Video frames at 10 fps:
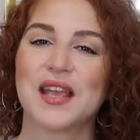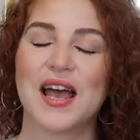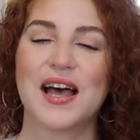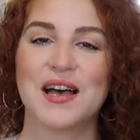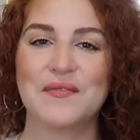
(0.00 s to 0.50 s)

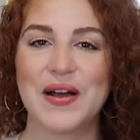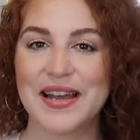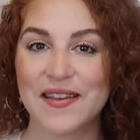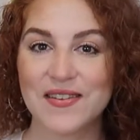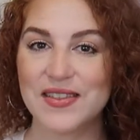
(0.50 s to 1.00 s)

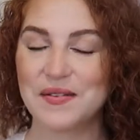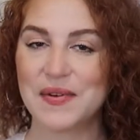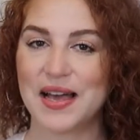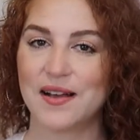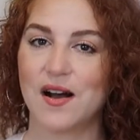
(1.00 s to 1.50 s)
Another thing
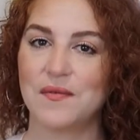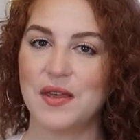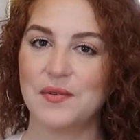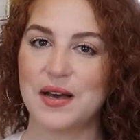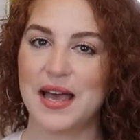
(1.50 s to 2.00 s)
Matt got
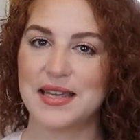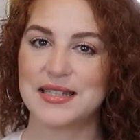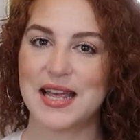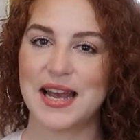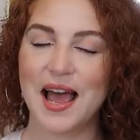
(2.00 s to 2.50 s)
me
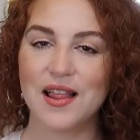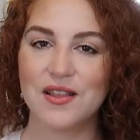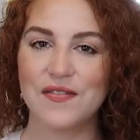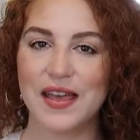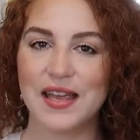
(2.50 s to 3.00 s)
was an
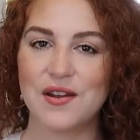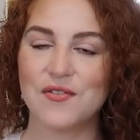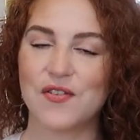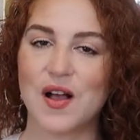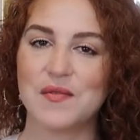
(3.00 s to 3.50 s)
elephant
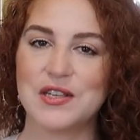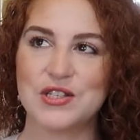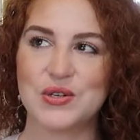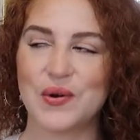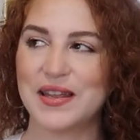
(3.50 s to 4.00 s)
from a
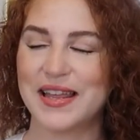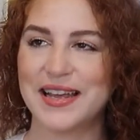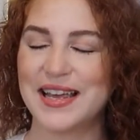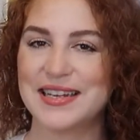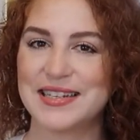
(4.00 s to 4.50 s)
store
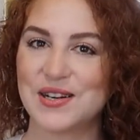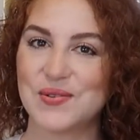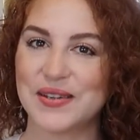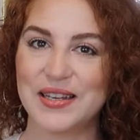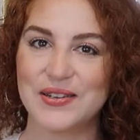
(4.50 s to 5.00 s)
that he had done a
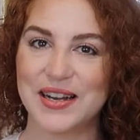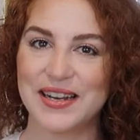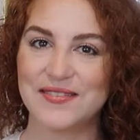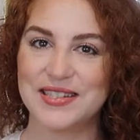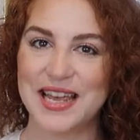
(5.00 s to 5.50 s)
really
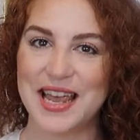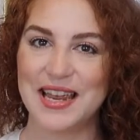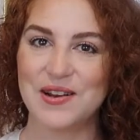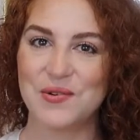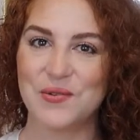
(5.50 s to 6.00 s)
creative
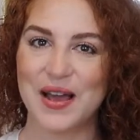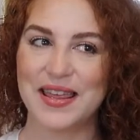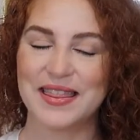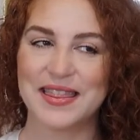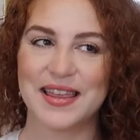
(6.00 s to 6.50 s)
date
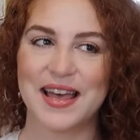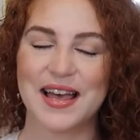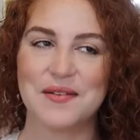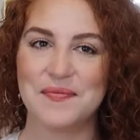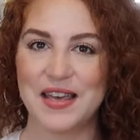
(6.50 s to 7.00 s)
with
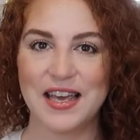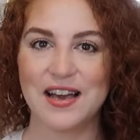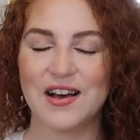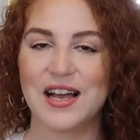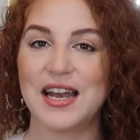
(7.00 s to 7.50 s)
me
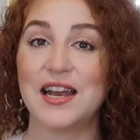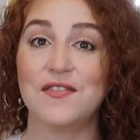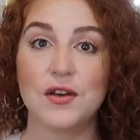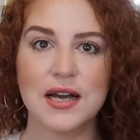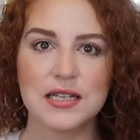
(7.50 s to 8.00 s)
on. And if
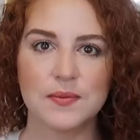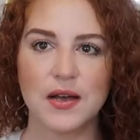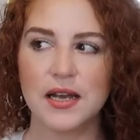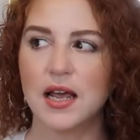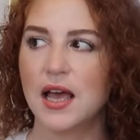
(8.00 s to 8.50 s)
you guys
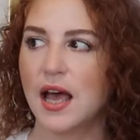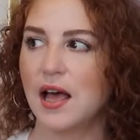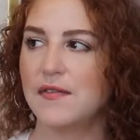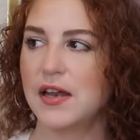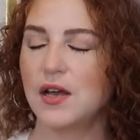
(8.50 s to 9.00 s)
want
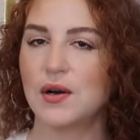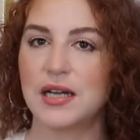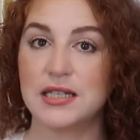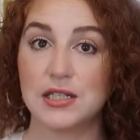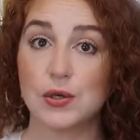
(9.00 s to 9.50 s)
a video
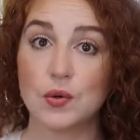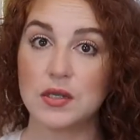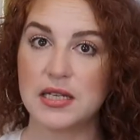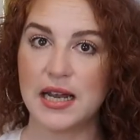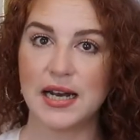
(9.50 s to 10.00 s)
on
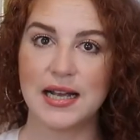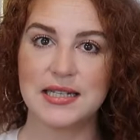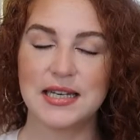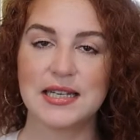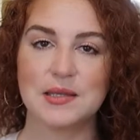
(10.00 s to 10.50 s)
cool date
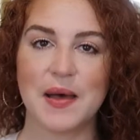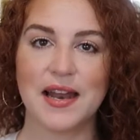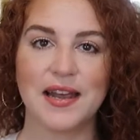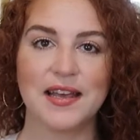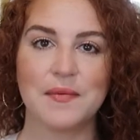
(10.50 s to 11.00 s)
ideas, Matt
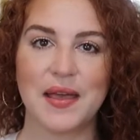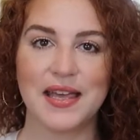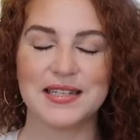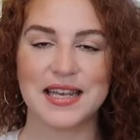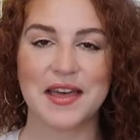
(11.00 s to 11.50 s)
and I can make
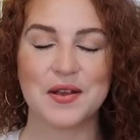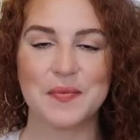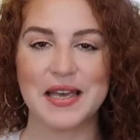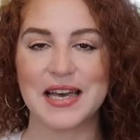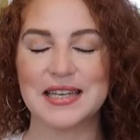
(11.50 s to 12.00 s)
it together
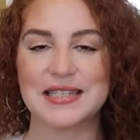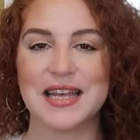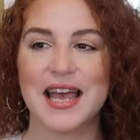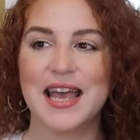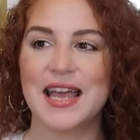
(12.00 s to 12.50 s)
because
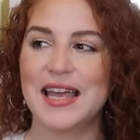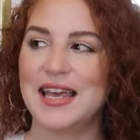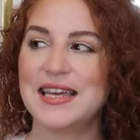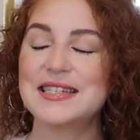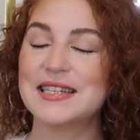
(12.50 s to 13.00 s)

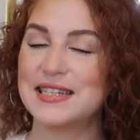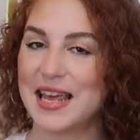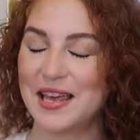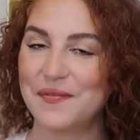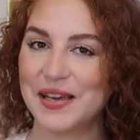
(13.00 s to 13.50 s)
he's
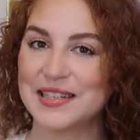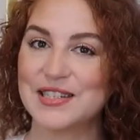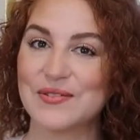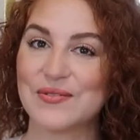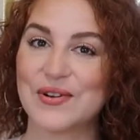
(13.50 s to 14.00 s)
taken me on
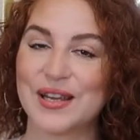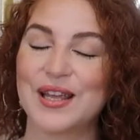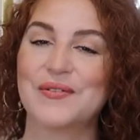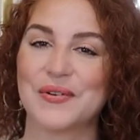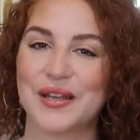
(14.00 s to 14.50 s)
some
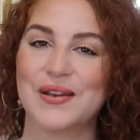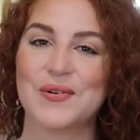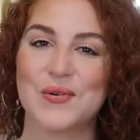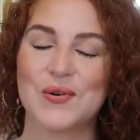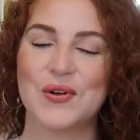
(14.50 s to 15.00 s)
really, really
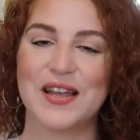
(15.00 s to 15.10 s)
cool,